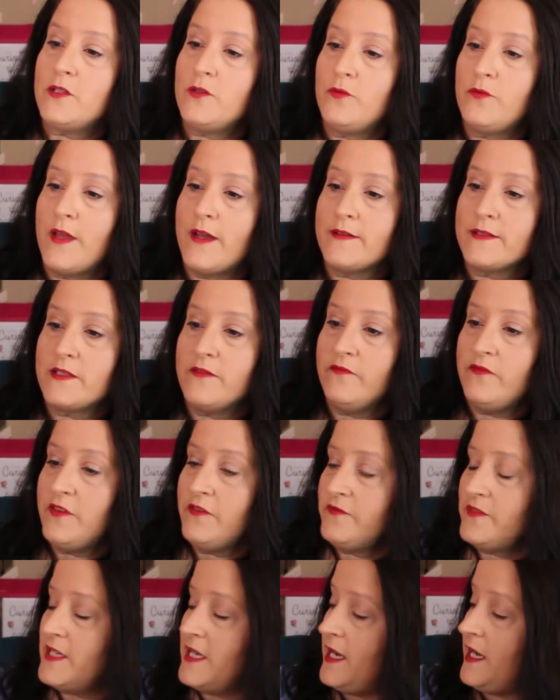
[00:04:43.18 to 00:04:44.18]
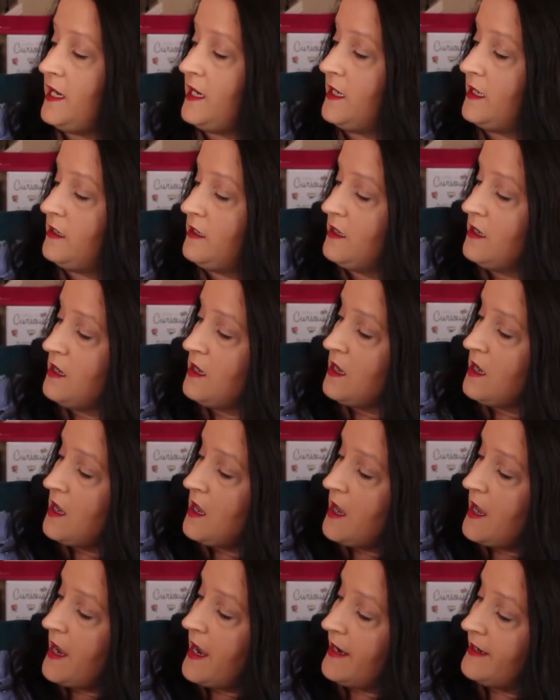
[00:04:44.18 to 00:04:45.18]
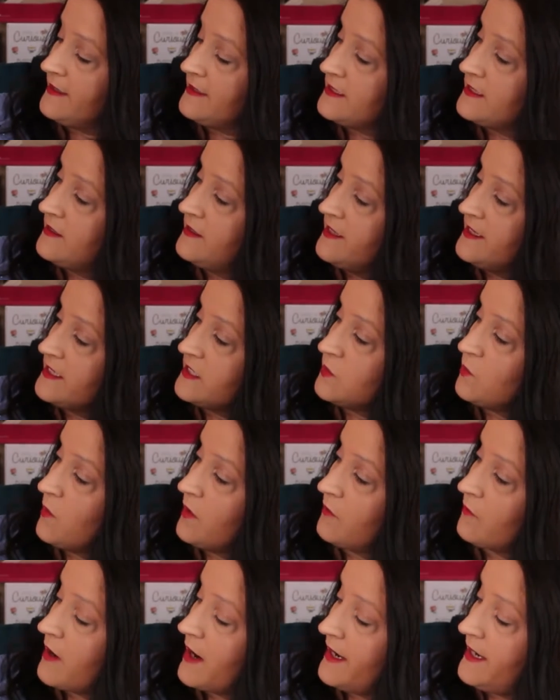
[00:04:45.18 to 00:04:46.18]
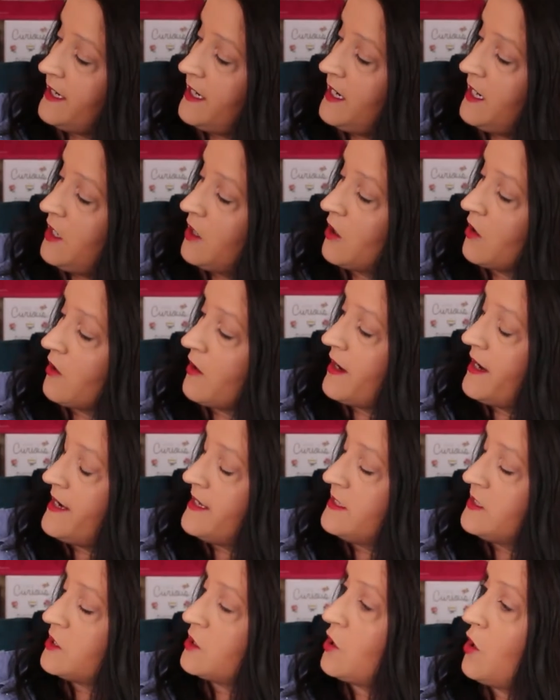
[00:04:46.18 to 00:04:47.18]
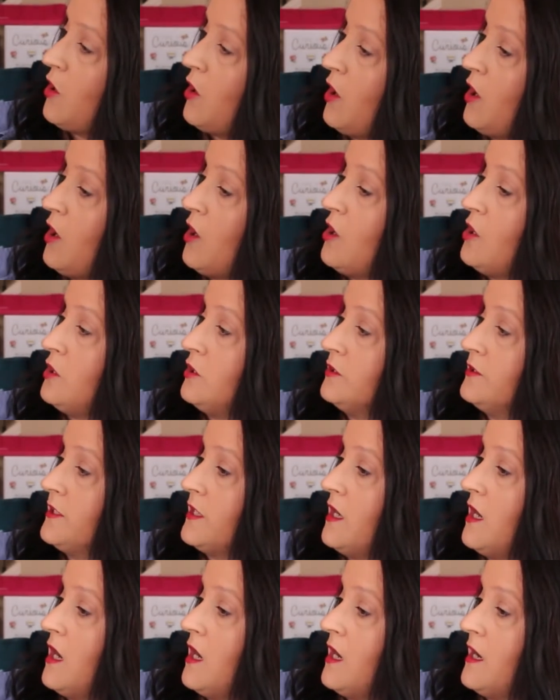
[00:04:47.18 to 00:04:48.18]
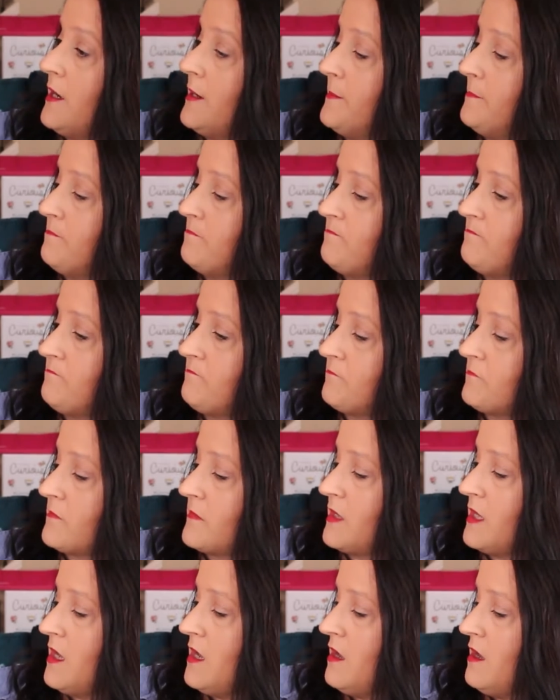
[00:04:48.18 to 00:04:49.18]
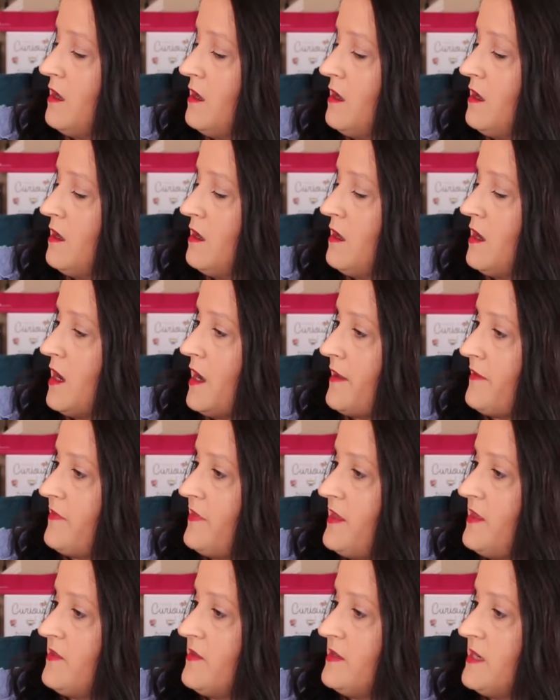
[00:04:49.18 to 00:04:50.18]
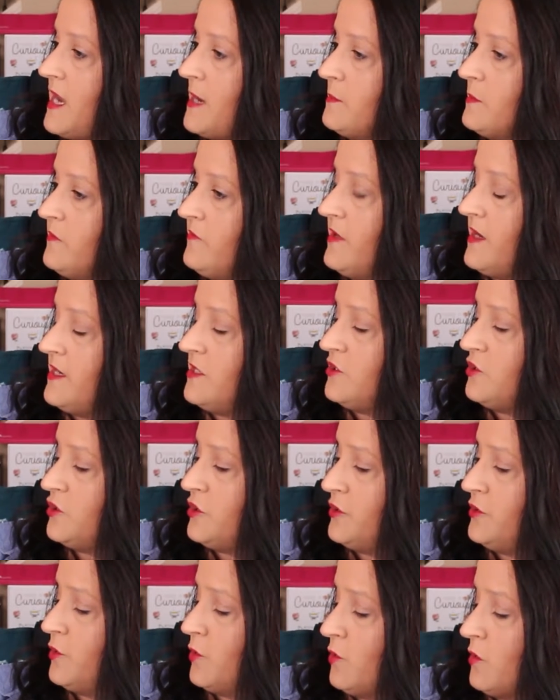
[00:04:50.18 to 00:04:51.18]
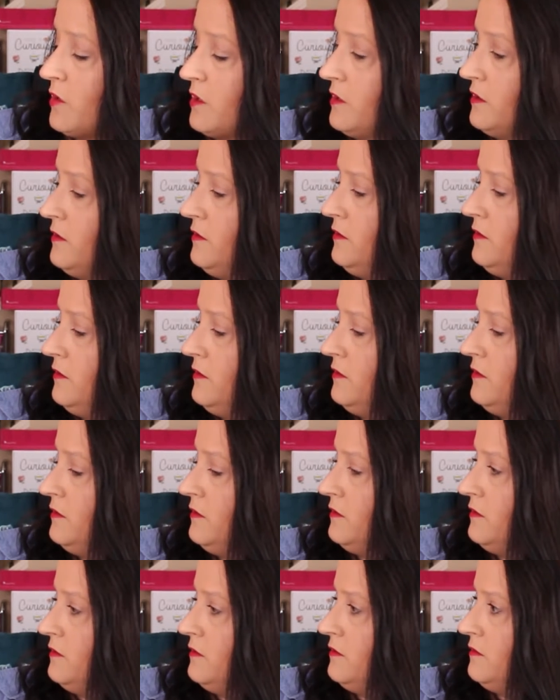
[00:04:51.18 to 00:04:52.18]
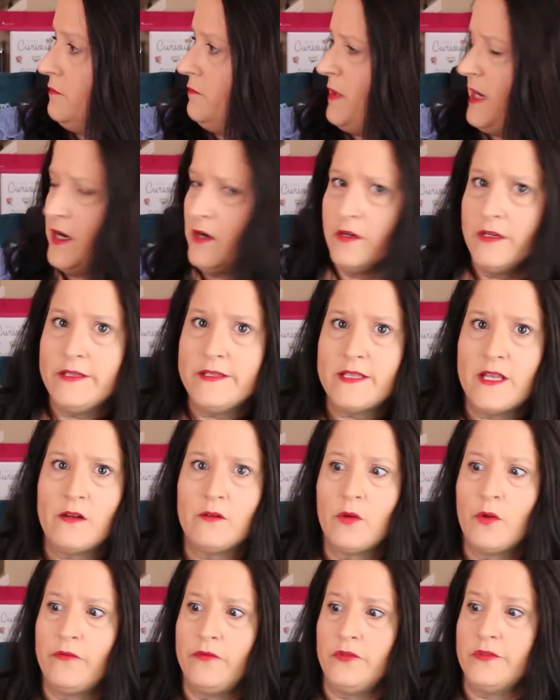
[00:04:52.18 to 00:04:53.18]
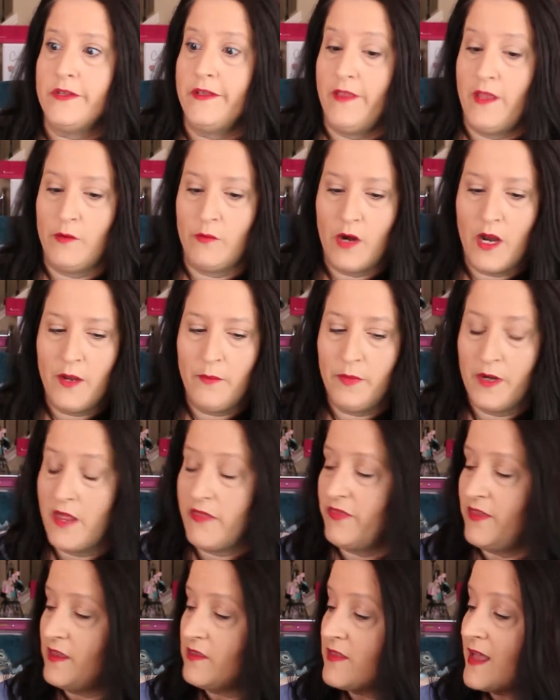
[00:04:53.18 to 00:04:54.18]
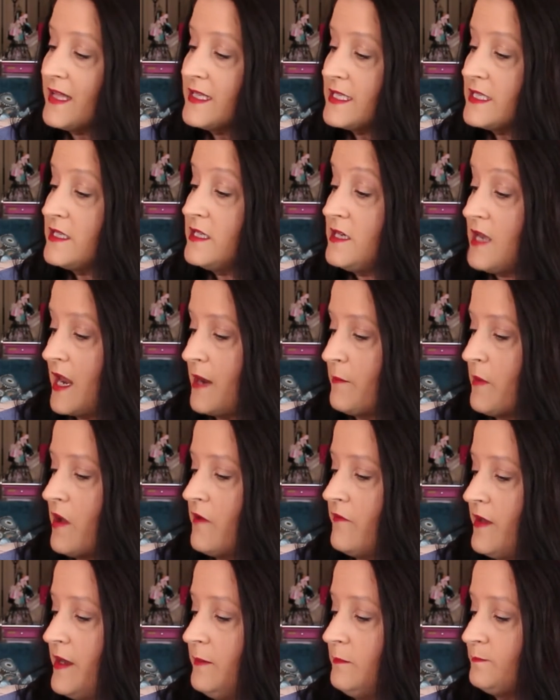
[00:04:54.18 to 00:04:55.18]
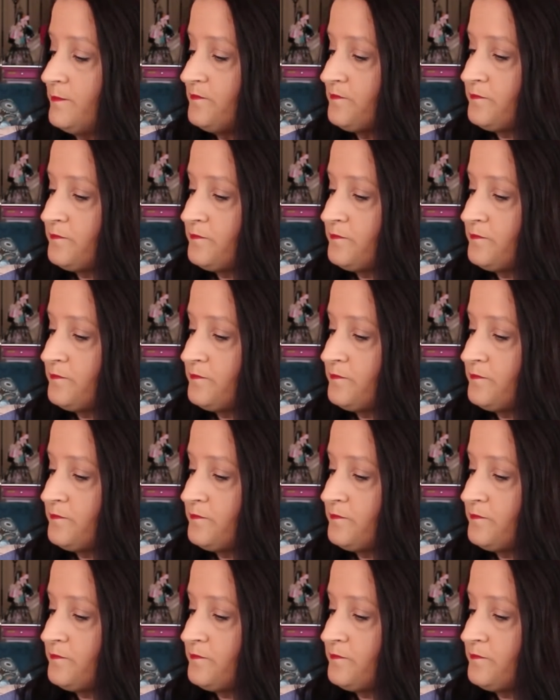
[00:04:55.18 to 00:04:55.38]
2015, and it's this one right here. It's called, I think the name of it is J'adore Paris. I don't know if you say that right, but I think that's the name of it.